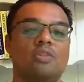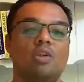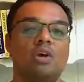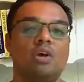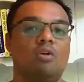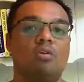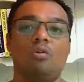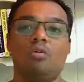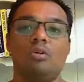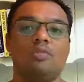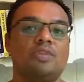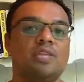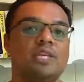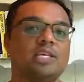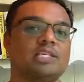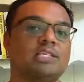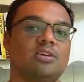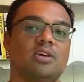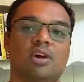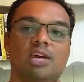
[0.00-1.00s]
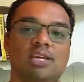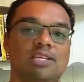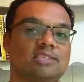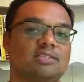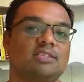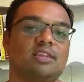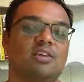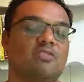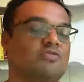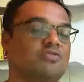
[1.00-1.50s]
the exciting
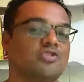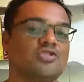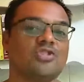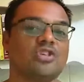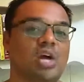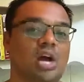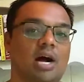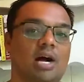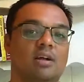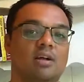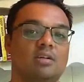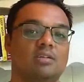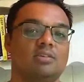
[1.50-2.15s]
stuff was shut.